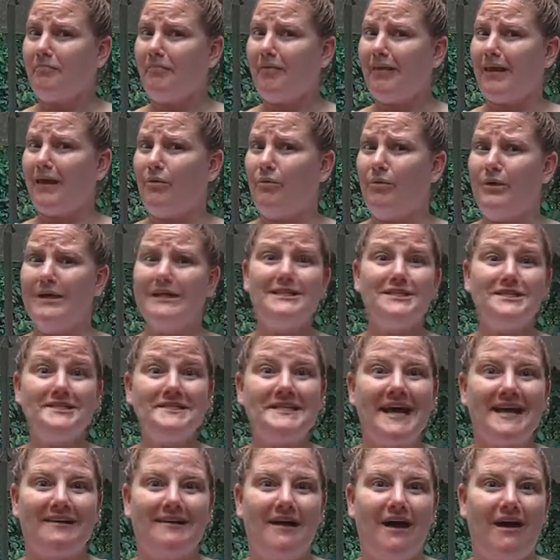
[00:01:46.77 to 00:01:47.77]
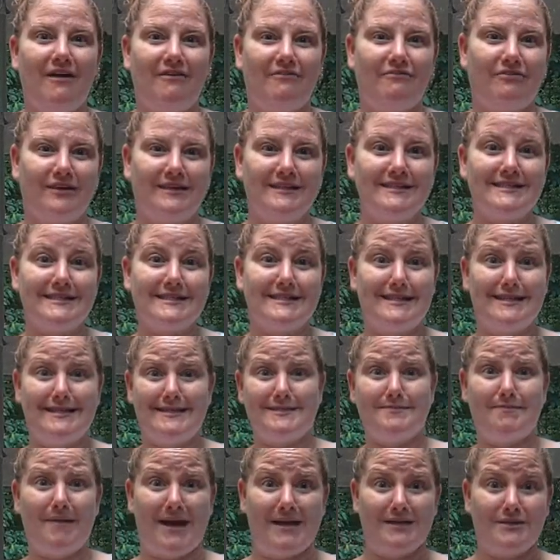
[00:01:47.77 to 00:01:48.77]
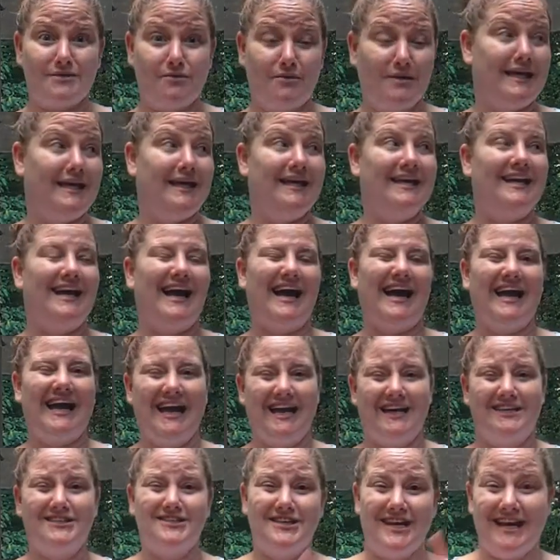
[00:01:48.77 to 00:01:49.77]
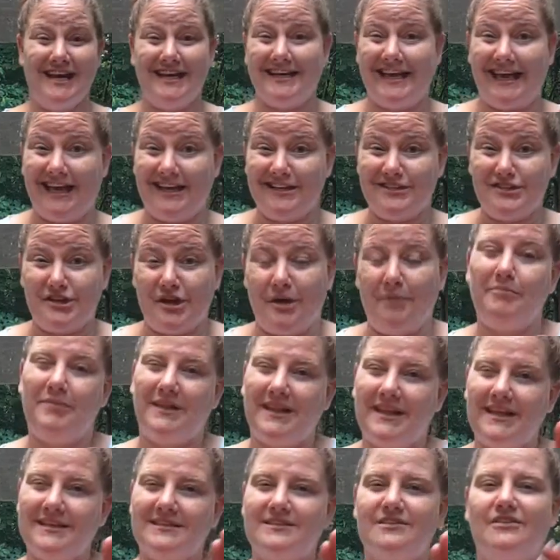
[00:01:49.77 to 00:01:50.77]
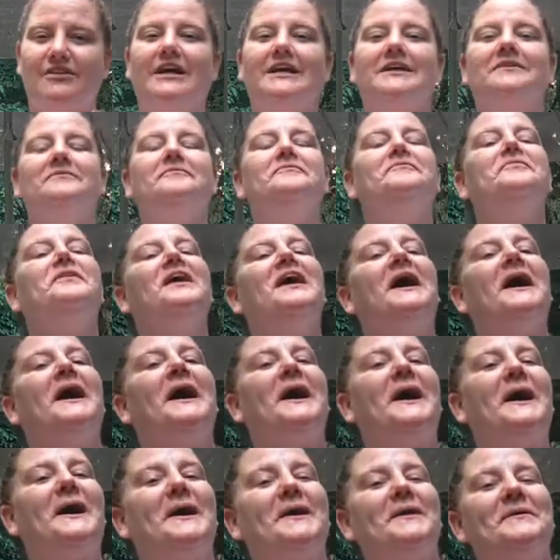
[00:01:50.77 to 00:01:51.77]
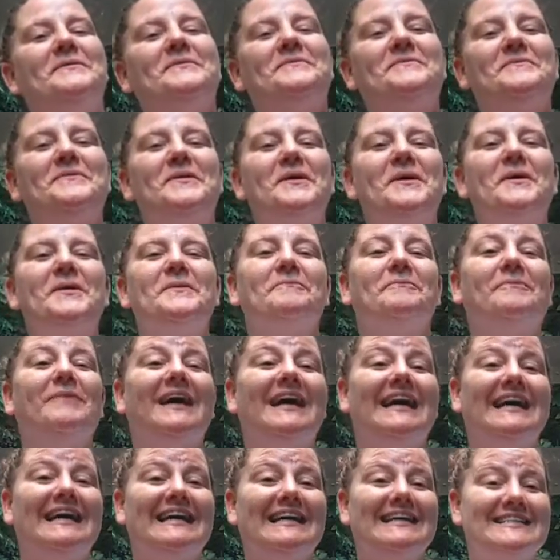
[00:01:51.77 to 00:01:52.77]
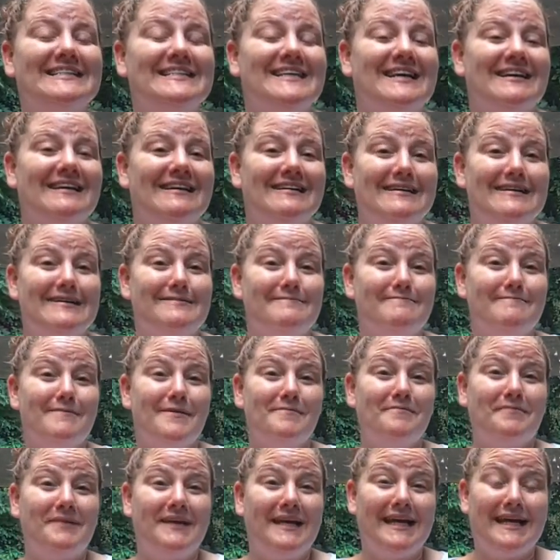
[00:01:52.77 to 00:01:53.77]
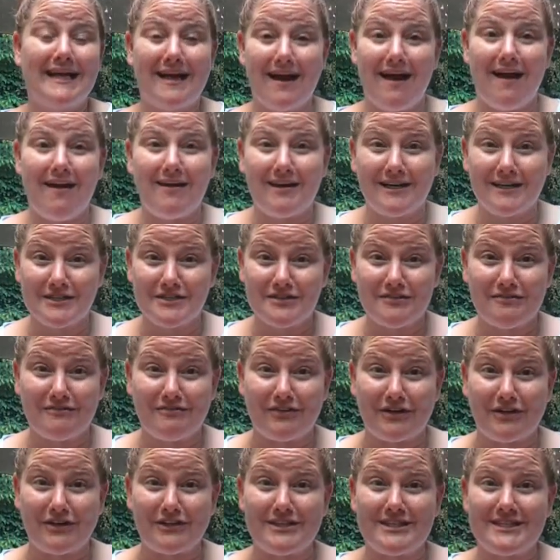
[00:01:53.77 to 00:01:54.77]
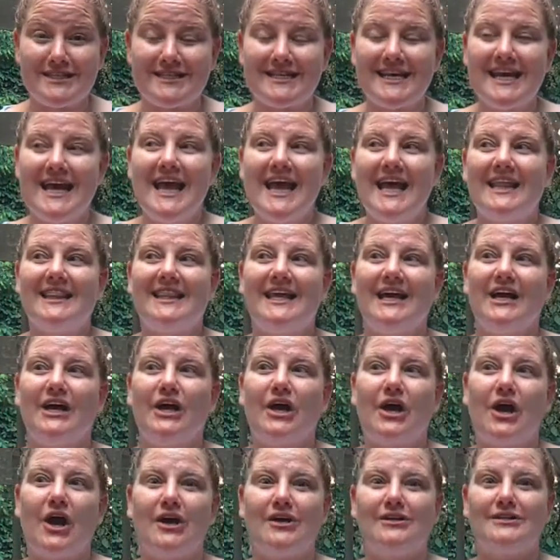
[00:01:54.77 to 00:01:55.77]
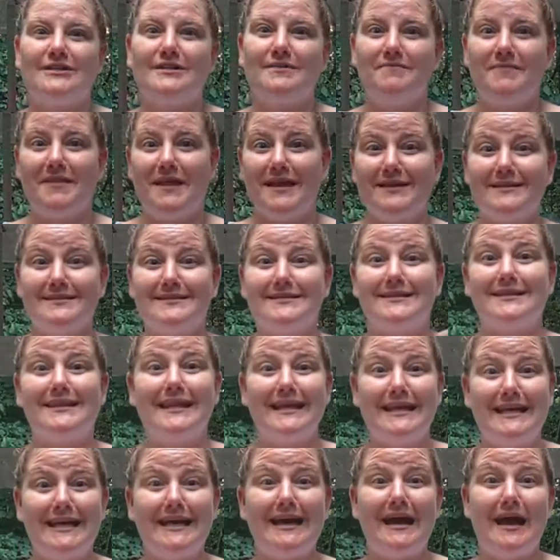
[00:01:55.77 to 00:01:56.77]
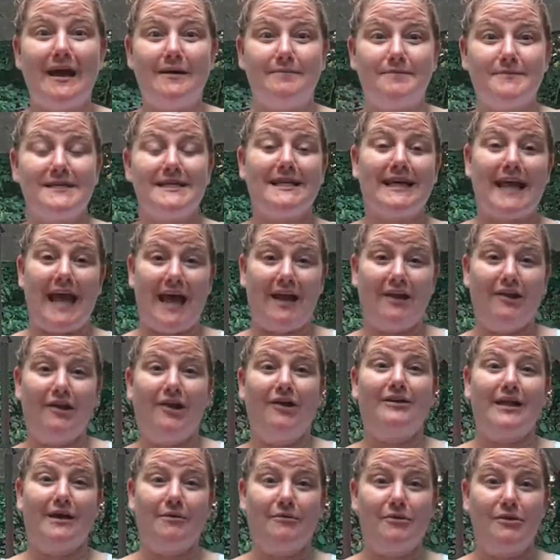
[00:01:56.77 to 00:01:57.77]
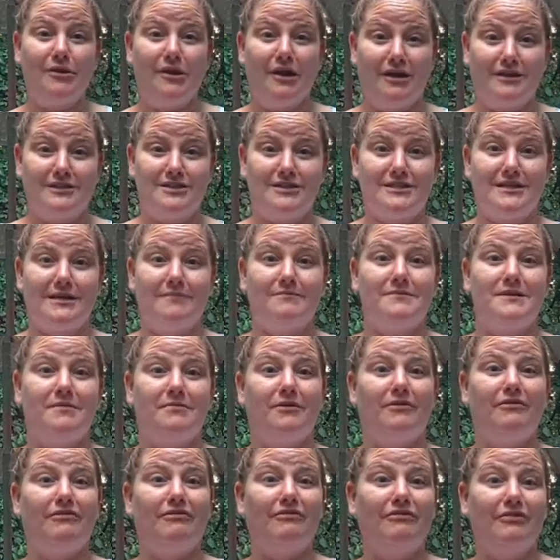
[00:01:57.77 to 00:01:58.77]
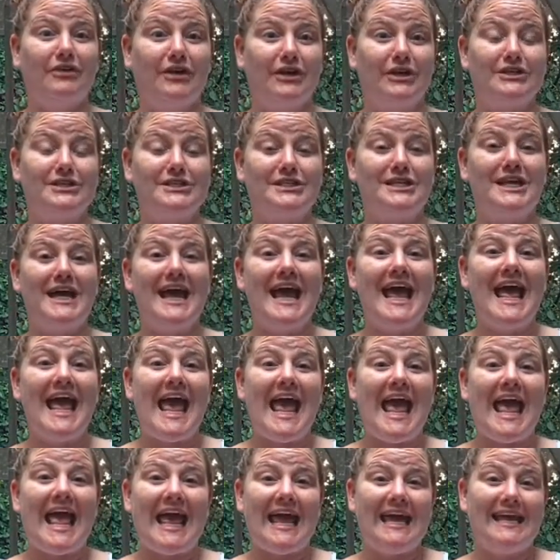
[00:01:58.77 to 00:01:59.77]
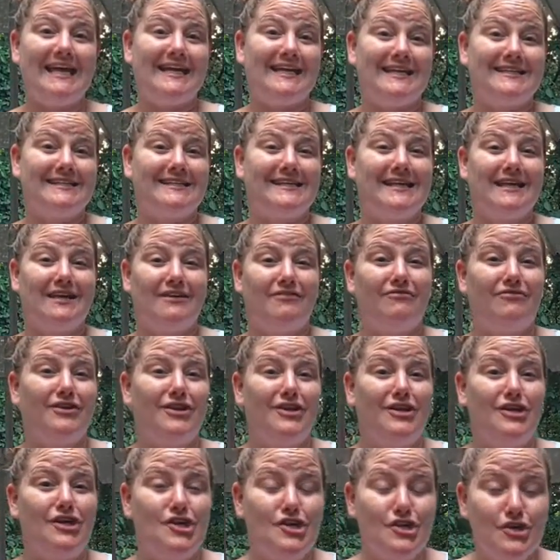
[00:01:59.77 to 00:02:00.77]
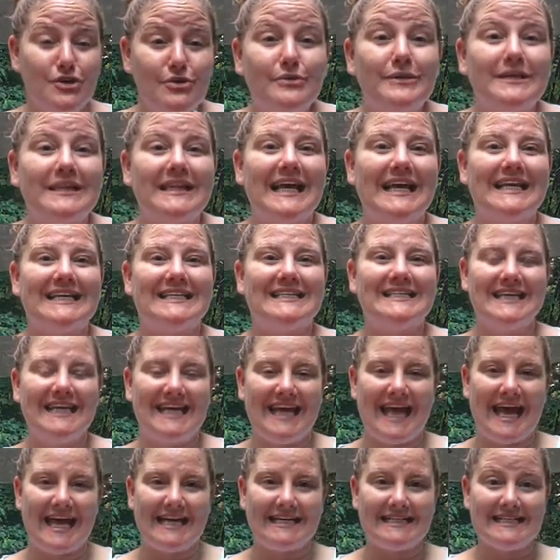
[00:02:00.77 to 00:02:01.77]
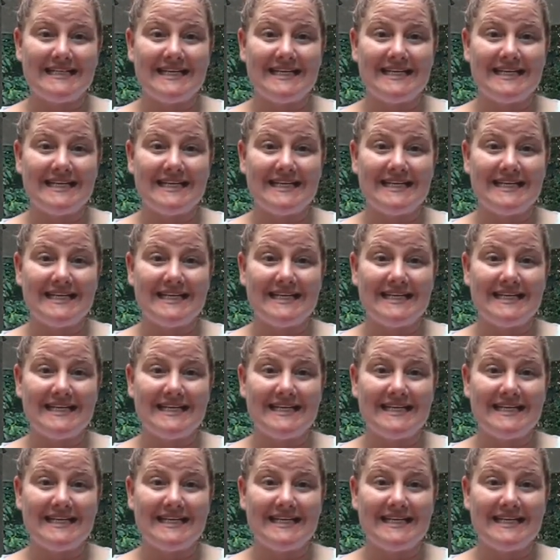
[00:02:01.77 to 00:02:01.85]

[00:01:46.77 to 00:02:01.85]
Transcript: we just had conference this past weekend. I actually had to catch up, but that's all right. But beginning August 1st, there are some things leading up to the catalog that will launch September 1st. And if you would like to get